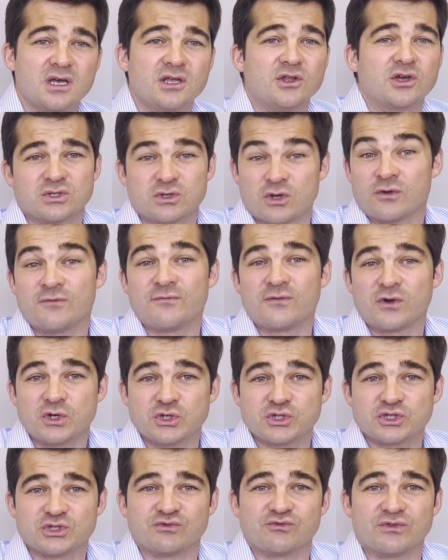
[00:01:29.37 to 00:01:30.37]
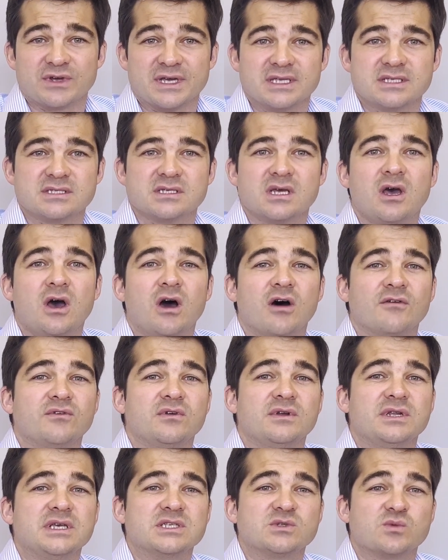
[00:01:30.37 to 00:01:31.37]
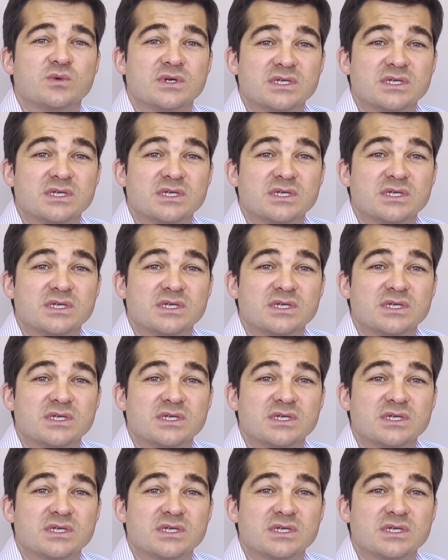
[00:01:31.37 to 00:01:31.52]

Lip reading: The conversion rate of the leads were